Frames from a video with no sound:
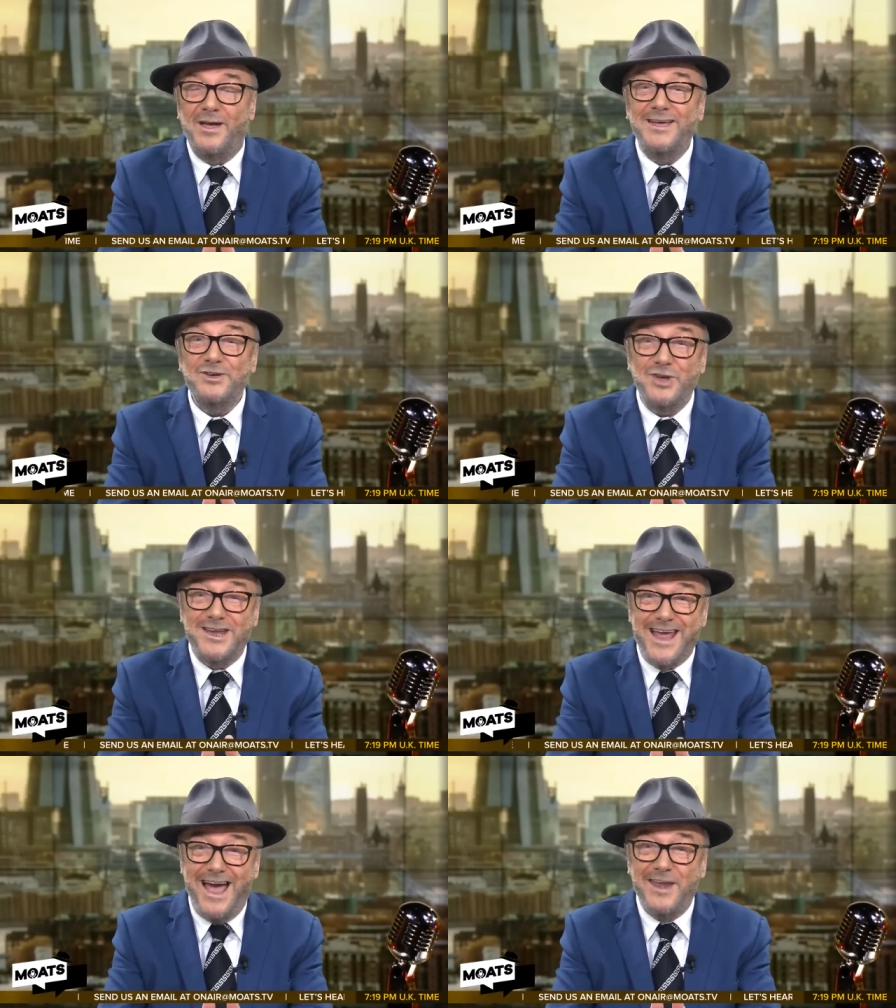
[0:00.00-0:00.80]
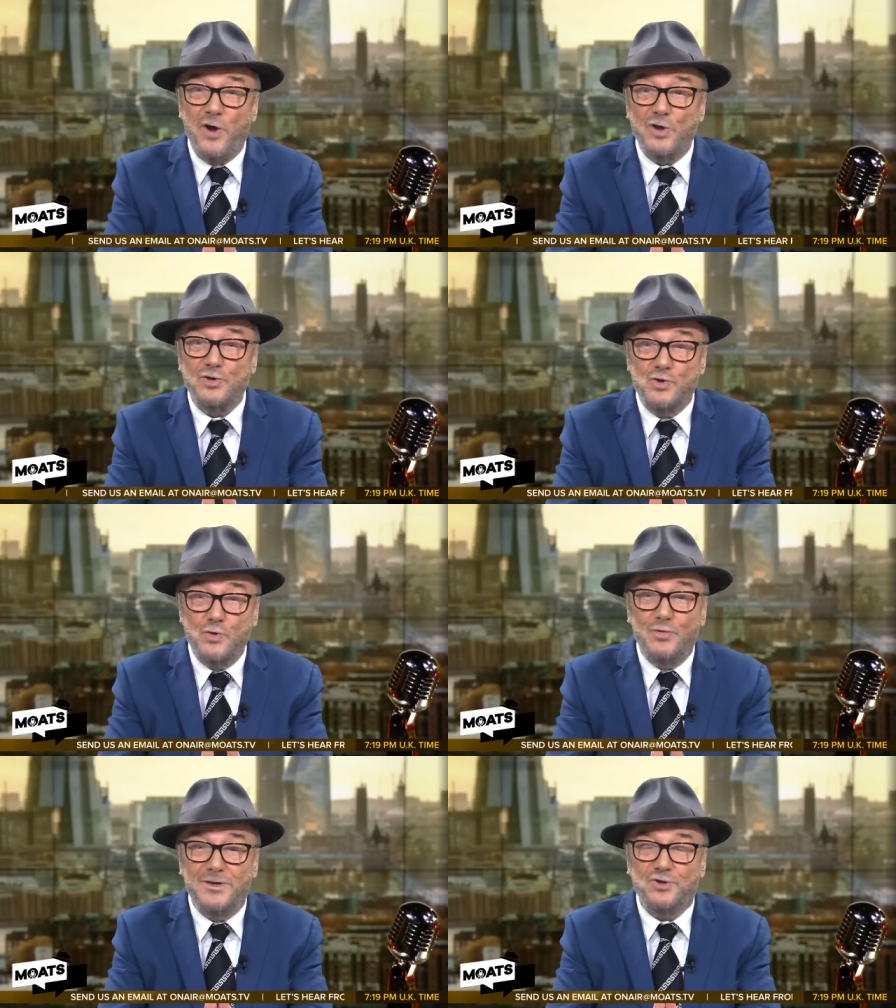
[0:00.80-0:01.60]
but she
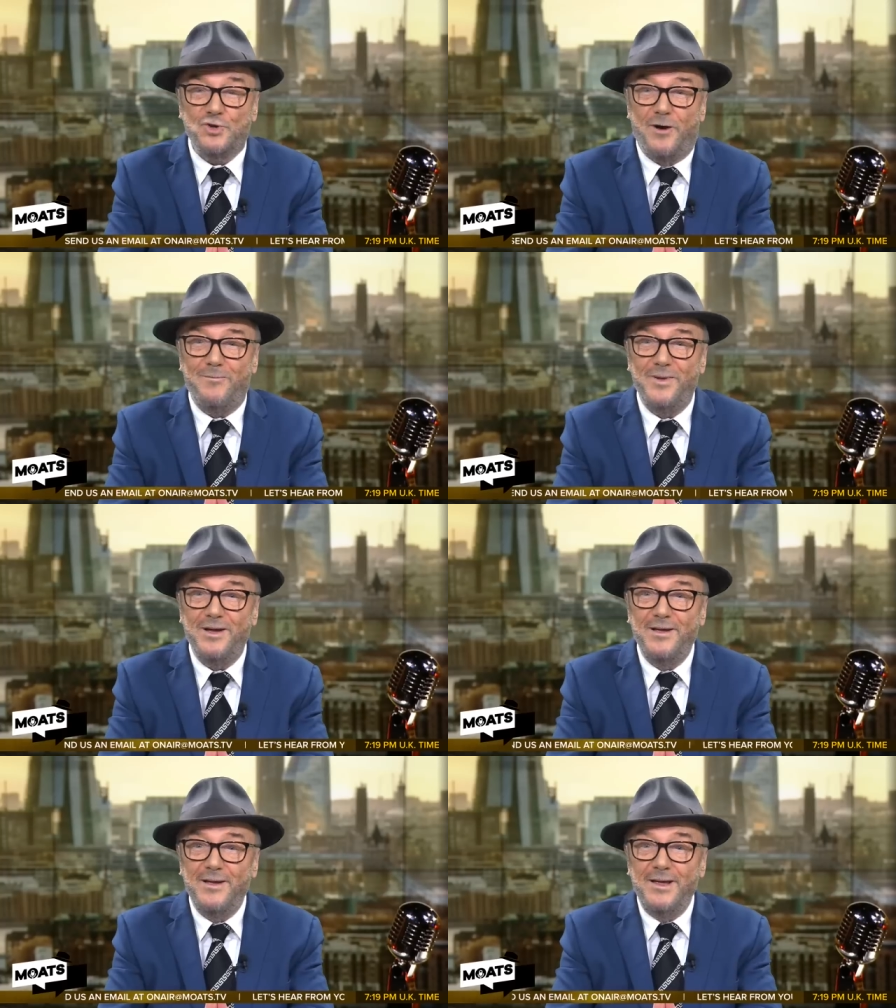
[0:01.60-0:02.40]
cannot do the job.